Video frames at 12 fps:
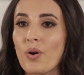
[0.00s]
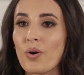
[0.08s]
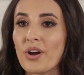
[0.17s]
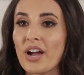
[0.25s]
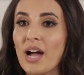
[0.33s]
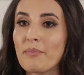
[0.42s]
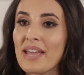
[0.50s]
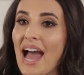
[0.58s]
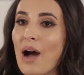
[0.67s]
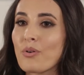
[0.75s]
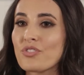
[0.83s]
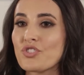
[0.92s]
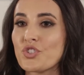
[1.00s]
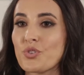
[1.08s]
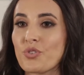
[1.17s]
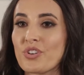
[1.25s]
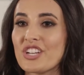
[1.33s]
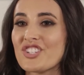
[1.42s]
Origami Owl
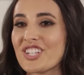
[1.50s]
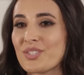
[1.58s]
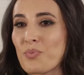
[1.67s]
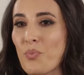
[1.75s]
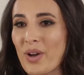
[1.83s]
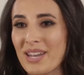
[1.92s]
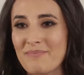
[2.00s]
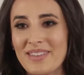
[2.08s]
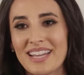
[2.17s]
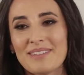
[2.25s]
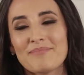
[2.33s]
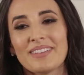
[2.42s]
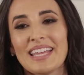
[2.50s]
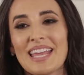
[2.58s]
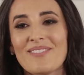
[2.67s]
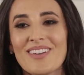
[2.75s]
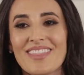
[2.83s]
jewelry just wouldn't be complete